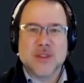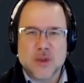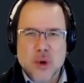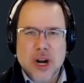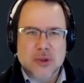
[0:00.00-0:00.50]

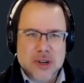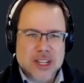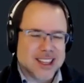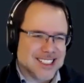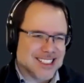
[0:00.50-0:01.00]
Directory
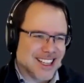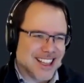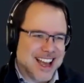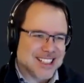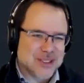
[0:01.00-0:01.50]
and things like
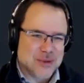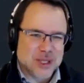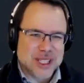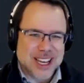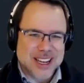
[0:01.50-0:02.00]
that. So
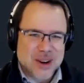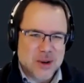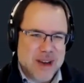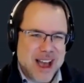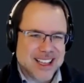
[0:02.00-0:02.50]
really kind of
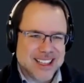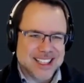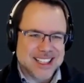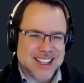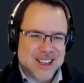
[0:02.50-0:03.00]
going back in
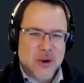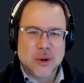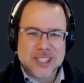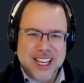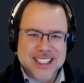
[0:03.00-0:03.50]
the
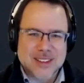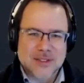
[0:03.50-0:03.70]
old days of